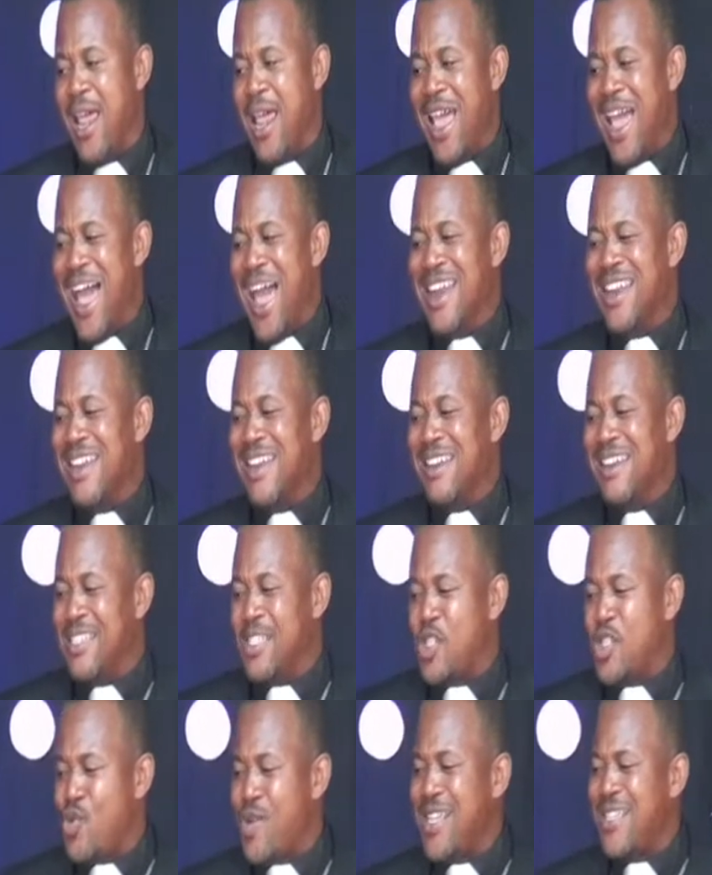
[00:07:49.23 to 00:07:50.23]
and the
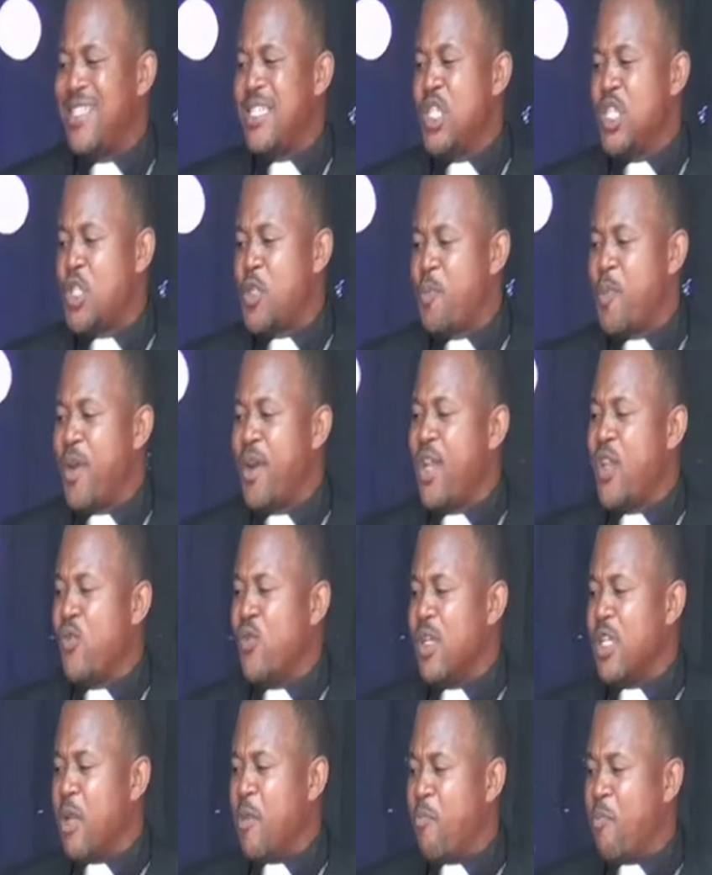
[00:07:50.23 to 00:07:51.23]
distressing spirit would
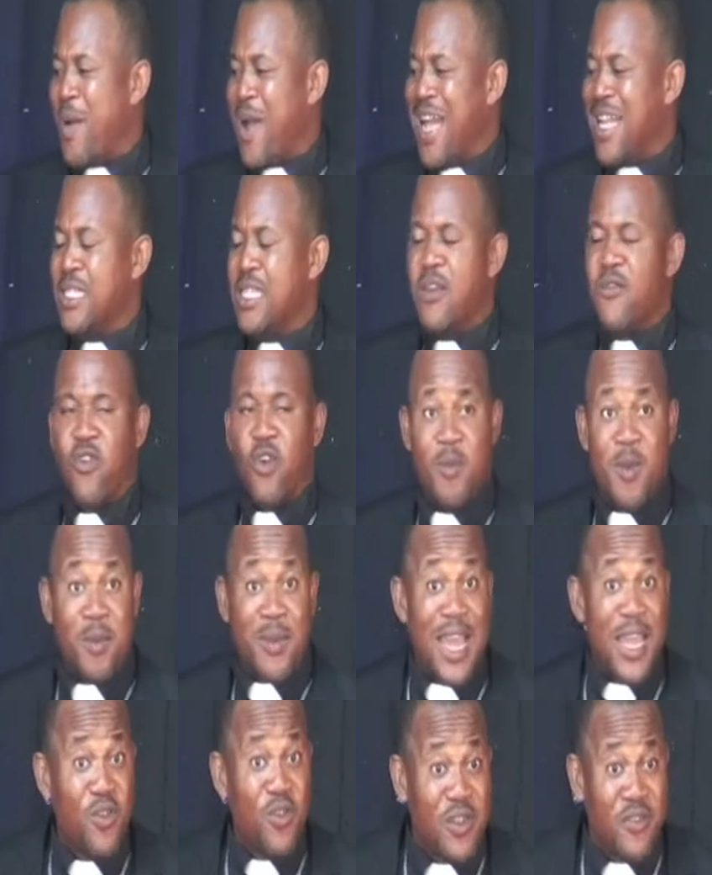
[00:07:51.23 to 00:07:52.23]
depart from him.
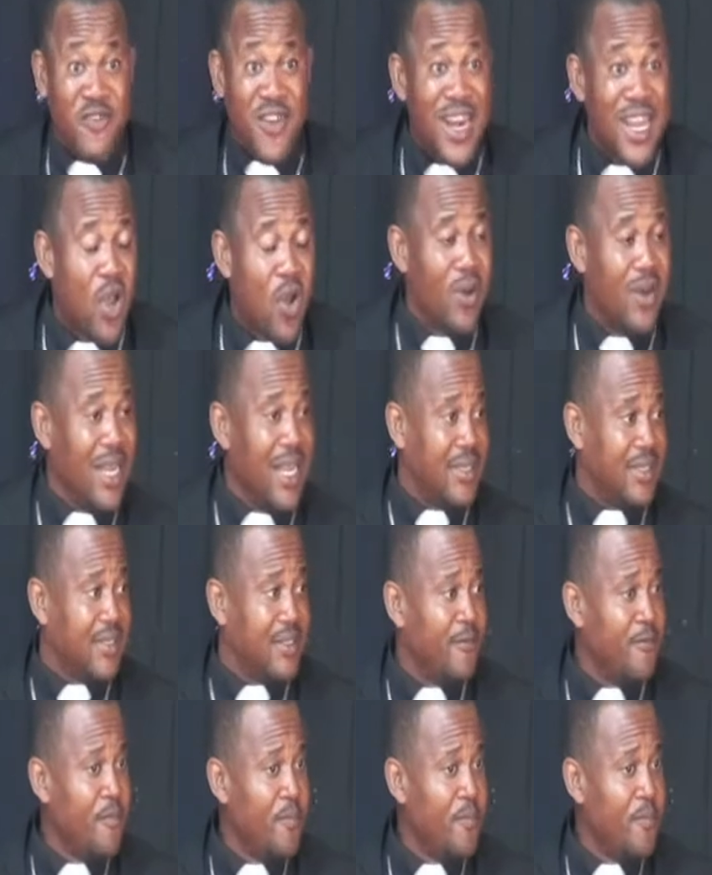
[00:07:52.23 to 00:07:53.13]
Can you be very honest?